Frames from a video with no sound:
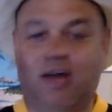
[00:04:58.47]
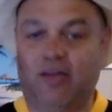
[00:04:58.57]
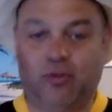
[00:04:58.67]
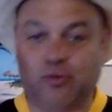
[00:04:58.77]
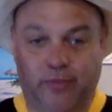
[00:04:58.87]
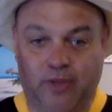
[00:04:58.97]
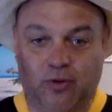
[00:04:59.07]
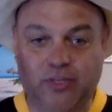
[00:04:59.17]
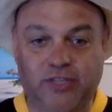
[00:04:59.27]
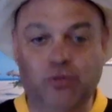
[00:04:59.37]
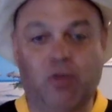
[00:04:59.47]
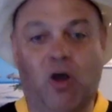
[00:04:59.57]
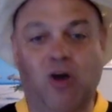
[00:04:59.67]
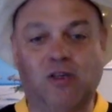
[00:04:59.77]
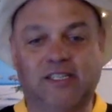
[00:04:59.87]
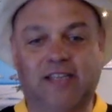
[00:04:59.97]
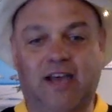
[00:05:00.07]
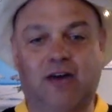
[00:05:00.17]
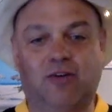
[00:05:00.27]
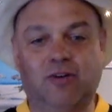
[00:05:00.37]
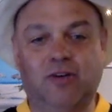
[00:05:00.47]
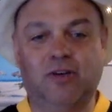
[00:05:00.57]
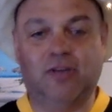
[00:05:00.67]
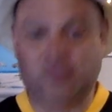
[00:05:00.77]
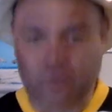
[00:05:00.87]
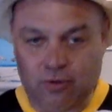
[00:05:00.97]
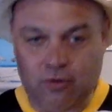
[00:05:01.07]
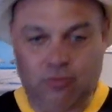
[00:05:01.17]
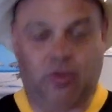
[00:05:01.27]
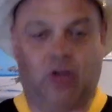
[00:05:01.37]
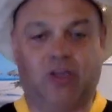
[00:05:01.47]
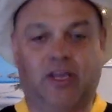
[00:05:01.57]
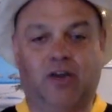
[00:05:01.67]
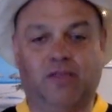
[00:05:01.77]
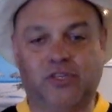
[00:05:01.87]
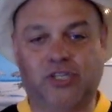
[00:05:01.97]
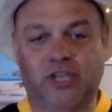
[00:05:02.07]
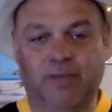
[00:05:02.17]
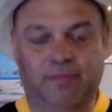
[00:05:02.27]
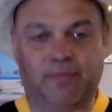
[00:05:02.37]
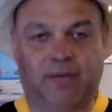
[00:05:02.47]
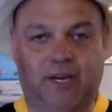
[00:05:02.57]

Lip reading: and those were the only 2 bars in town. So we all get off the ship.